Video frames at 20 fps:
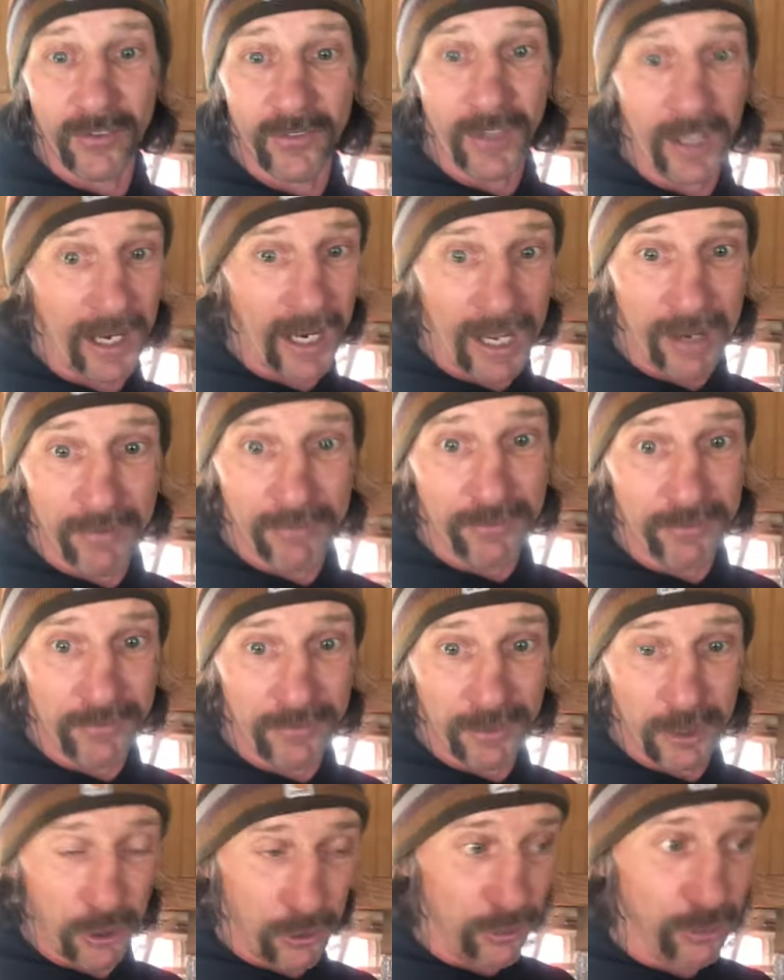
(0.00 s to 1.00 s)
that I've
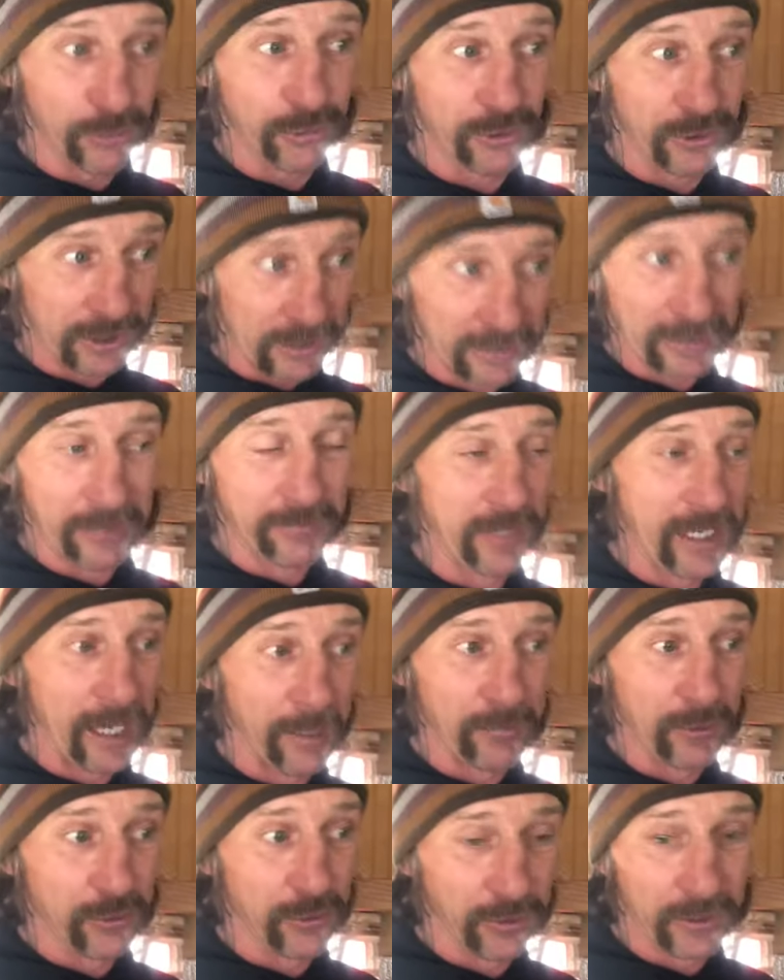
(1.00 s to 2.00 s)
used since I've
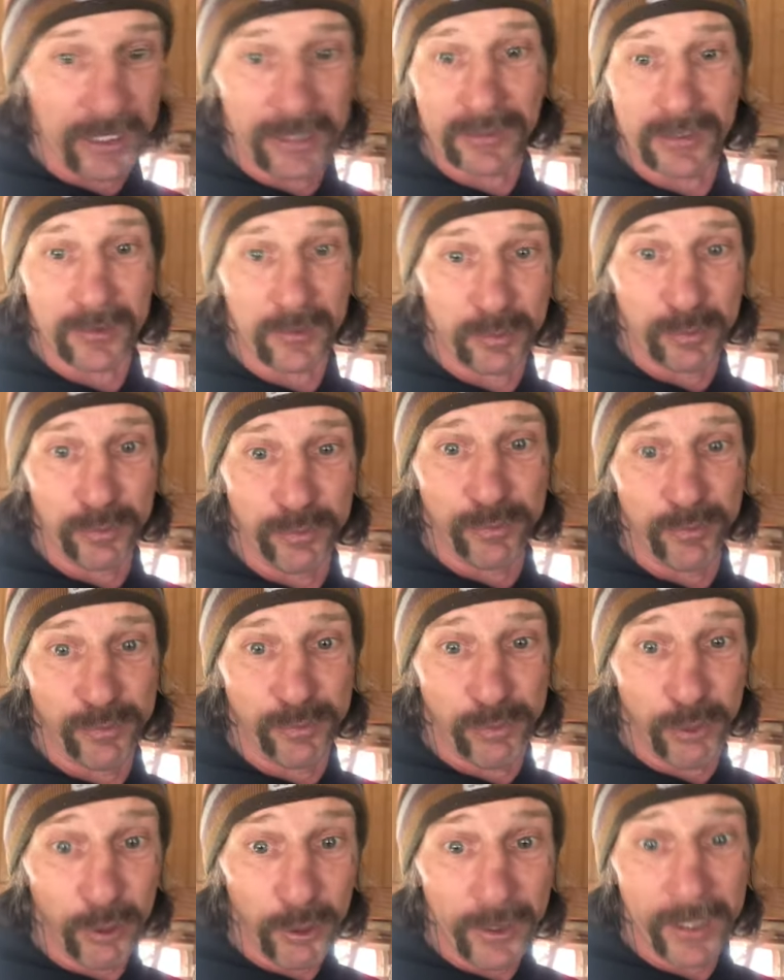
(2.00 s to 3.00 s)
tapped the trees. It's
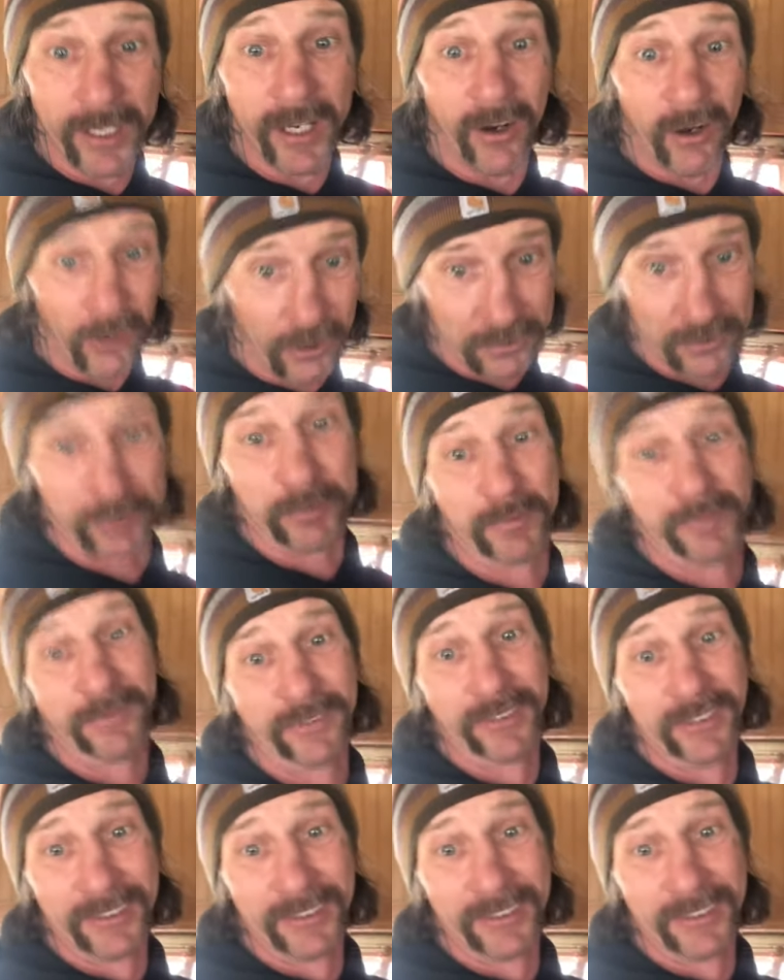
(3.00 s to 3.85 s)
pretty awesome.